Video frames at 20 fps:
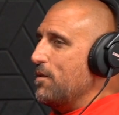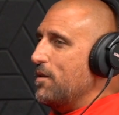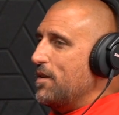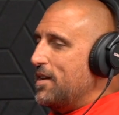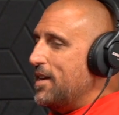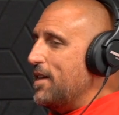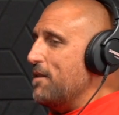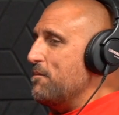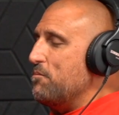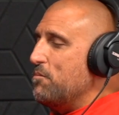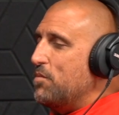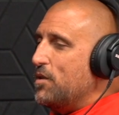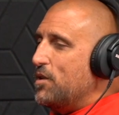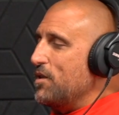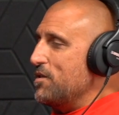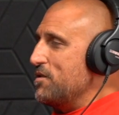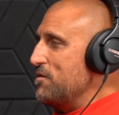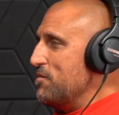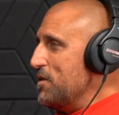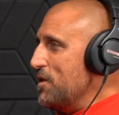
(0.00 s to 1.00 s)
again,
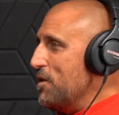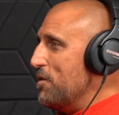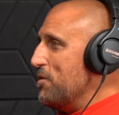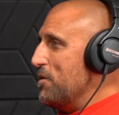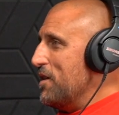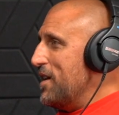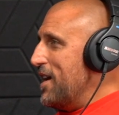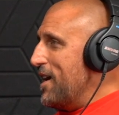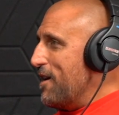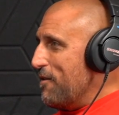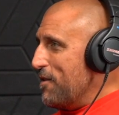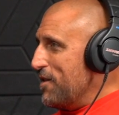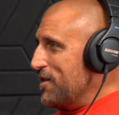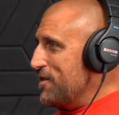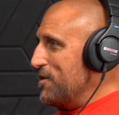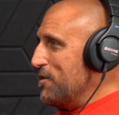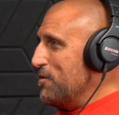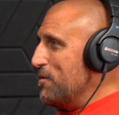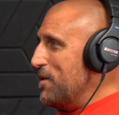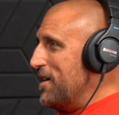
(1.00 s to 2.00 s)
because we know the area
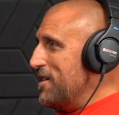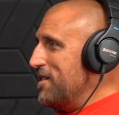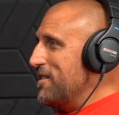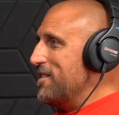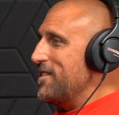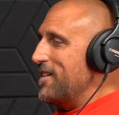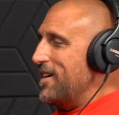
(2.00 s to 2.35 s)
so well,